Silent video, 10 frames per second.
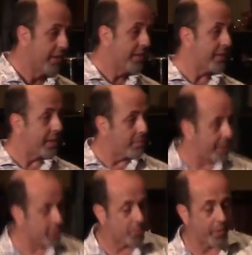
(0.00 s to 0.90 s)
led by
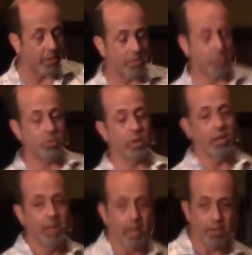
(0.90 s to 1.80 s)
His Spirit, to
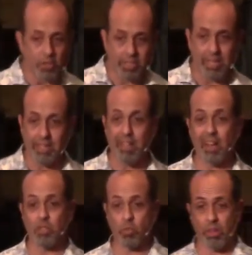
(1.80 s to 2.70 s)
understand that God
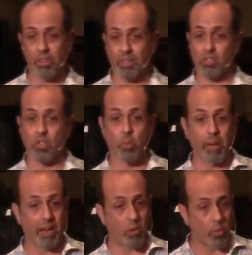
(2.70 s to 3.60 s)
is with us no
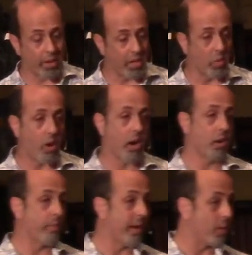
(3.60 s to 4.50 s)
matter where you are, no
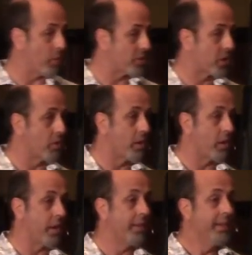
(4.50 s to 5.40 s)
matter what's going
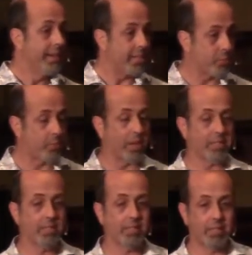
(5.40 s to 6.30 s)
on, His
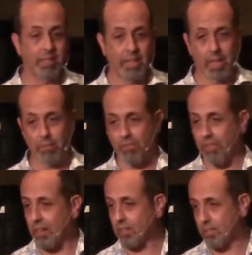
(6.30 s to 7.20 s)
presence can be
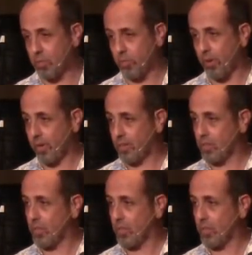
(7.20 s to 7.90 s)
felt and experienced,